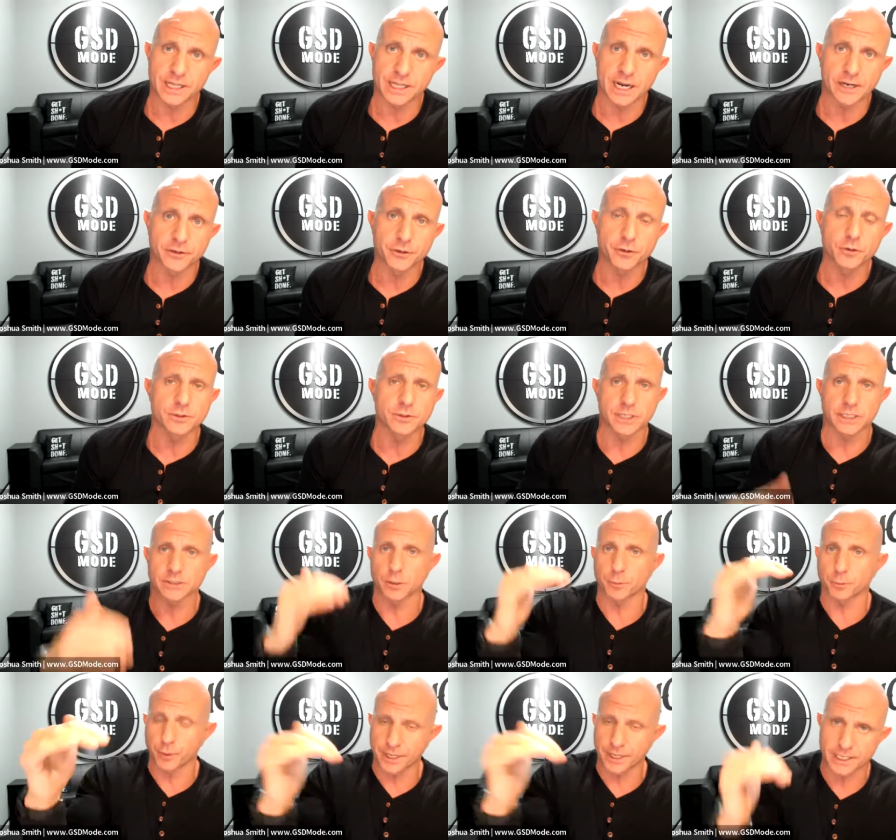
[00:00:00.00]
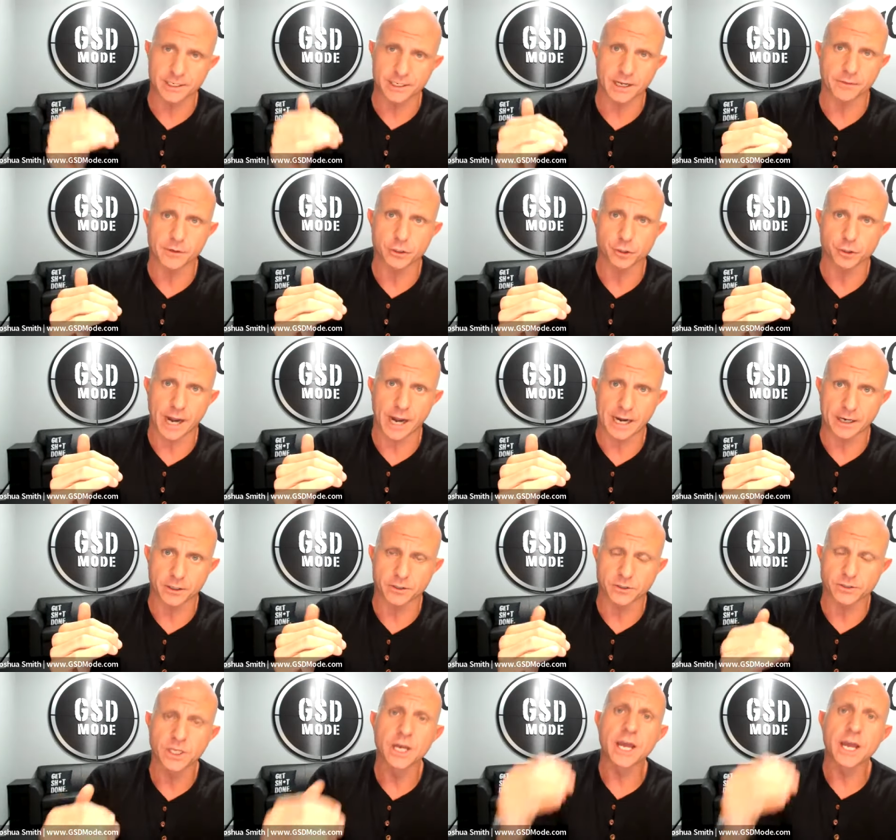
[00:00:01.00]
thing that I do is I start breaking down their
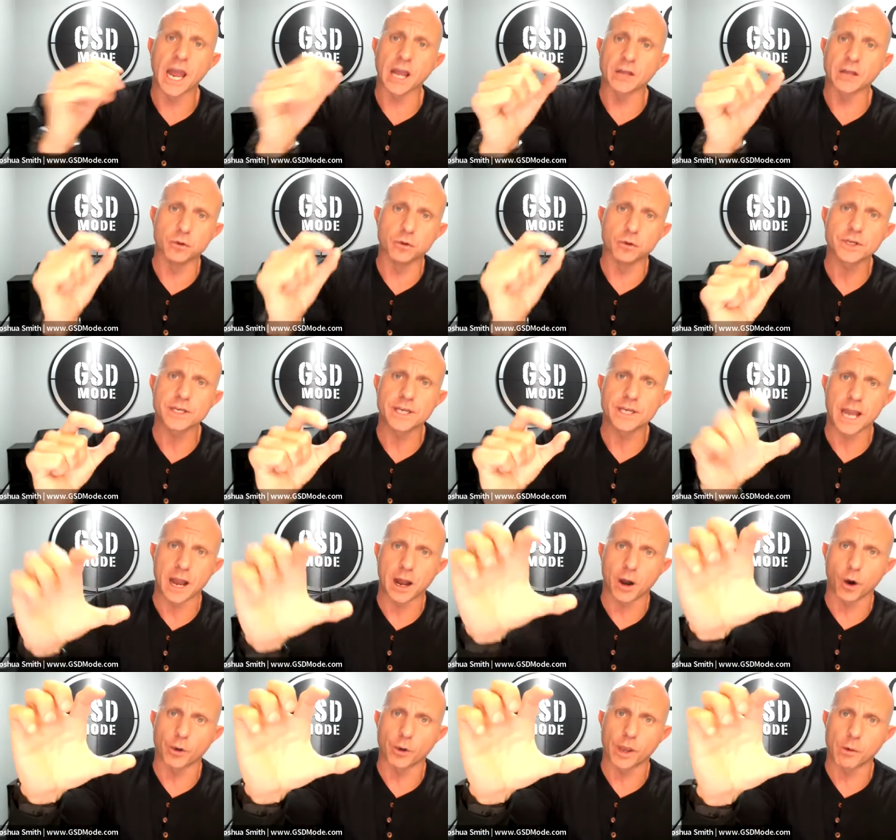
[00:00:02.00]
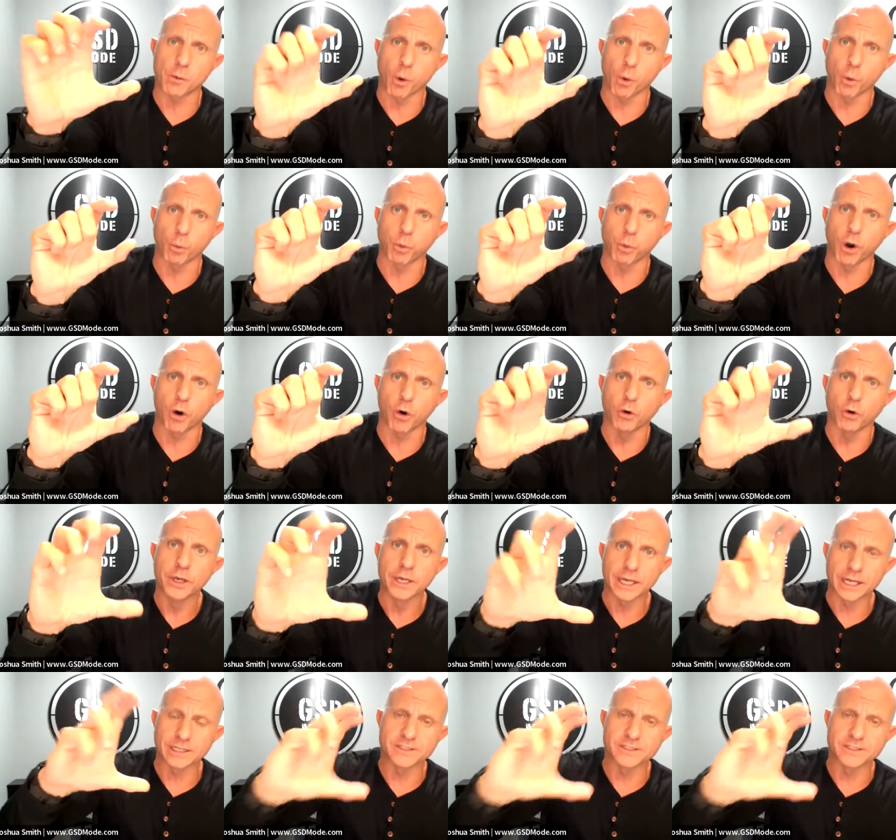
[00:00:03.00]
trackers and looking at, okay, well, well,
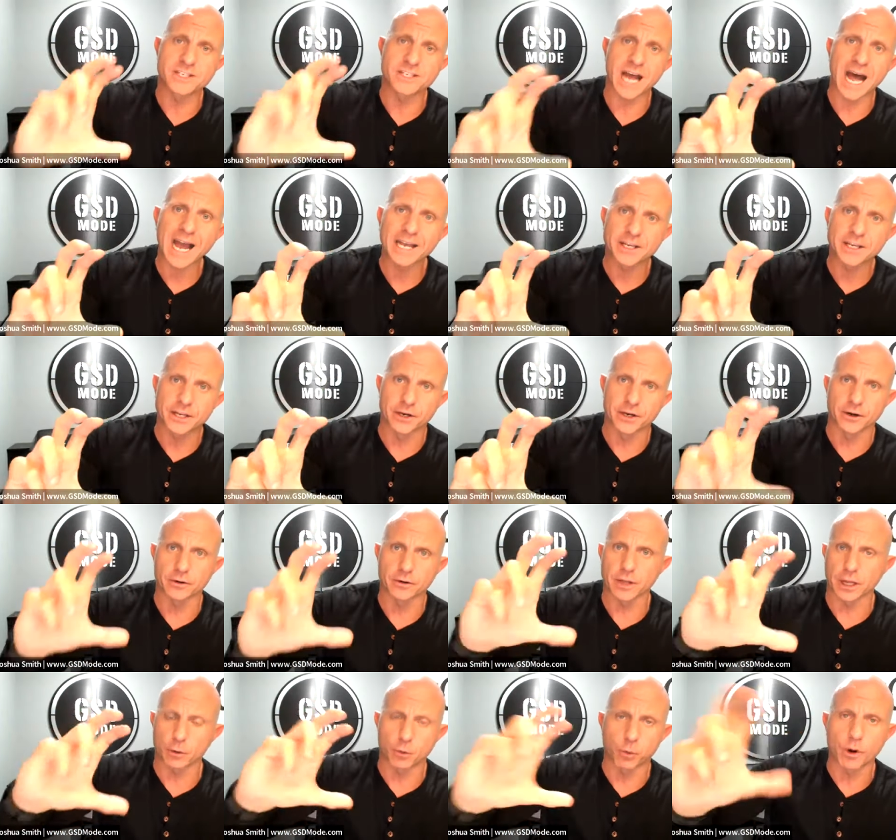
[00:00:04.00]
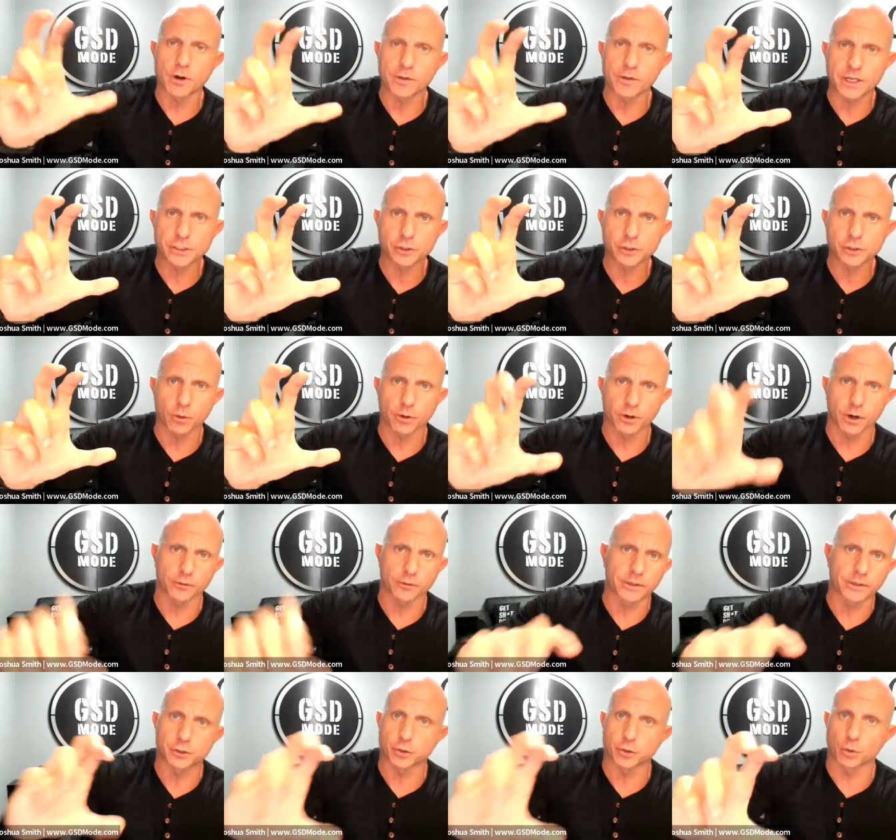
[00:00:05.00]
inside here, like where are they short? Are
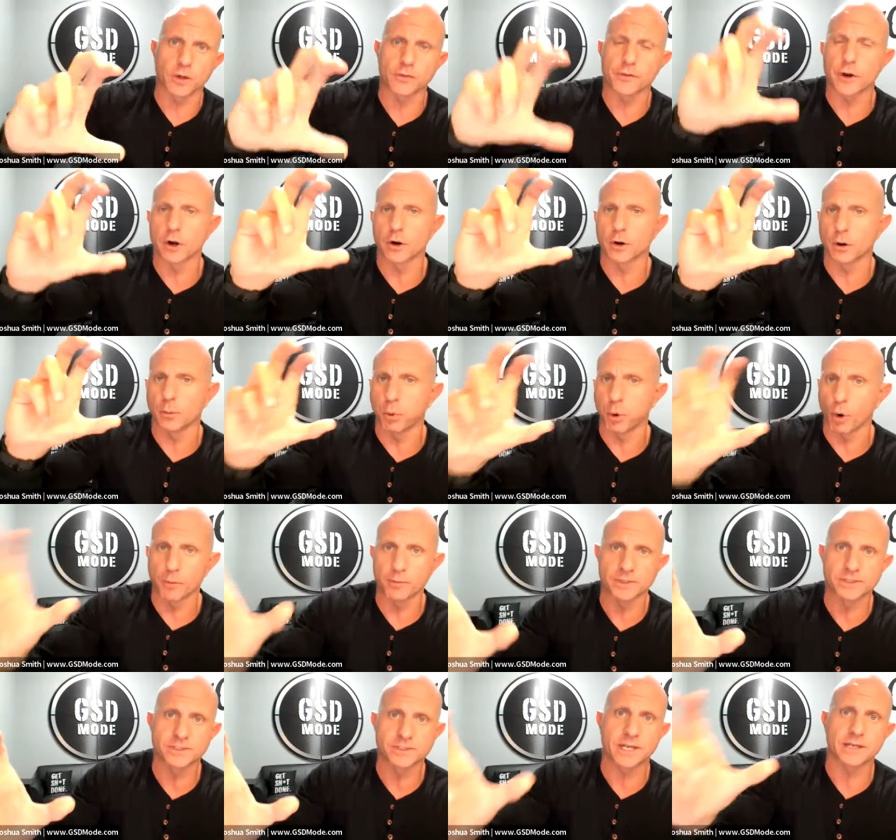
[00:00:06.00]
they short on their appointment